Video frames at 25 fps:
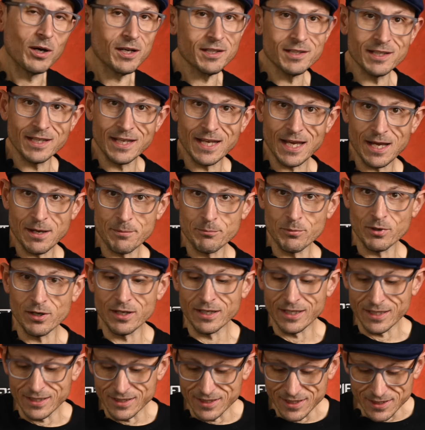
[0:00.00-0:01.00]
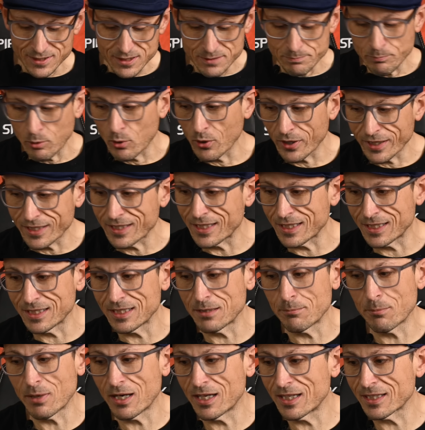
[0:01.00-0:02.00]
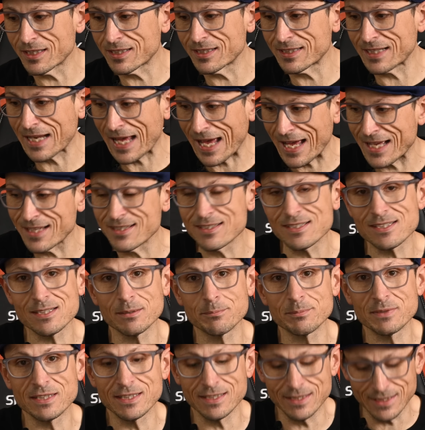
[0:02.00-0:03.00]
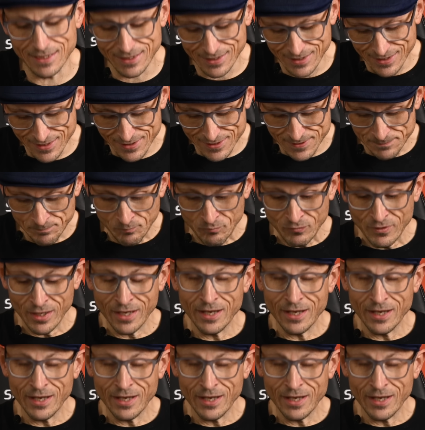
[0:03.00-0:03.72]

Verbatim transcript: other camera in this point in the market has something like this.